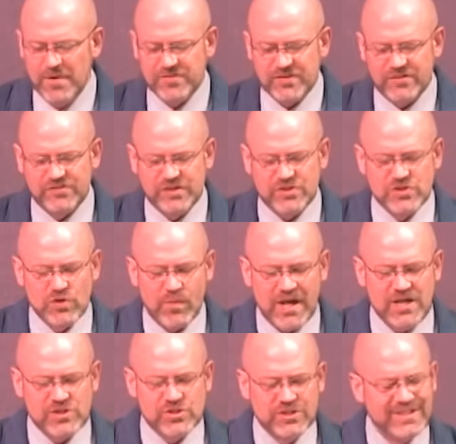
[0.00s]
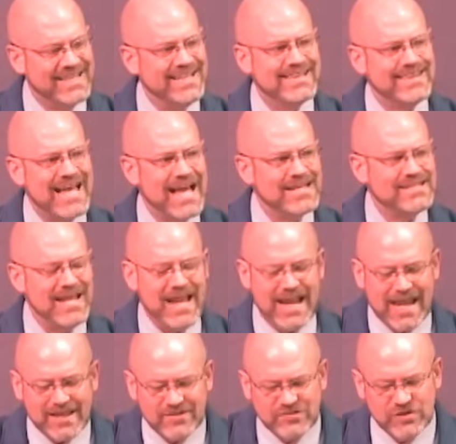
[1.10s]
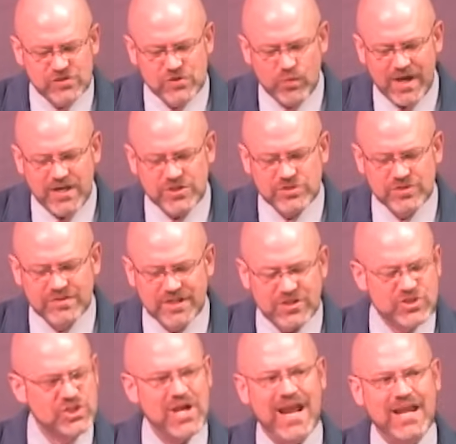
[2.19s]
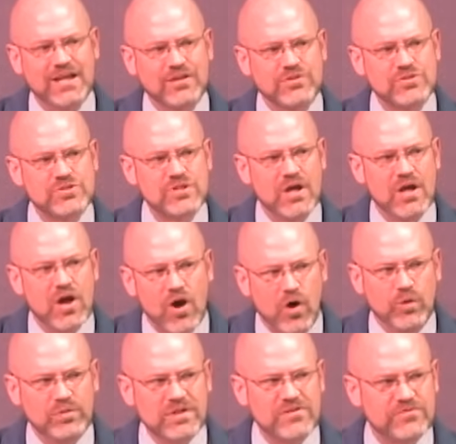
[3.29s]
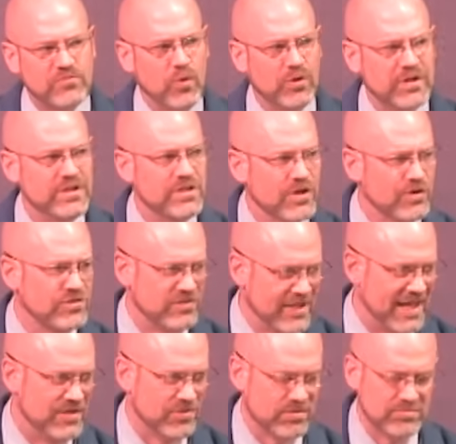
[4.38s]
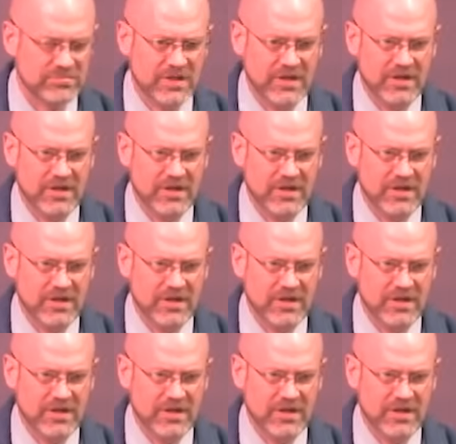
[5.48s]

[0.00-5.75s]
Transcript: but the situation in that day, a situation that changed only 40 years later.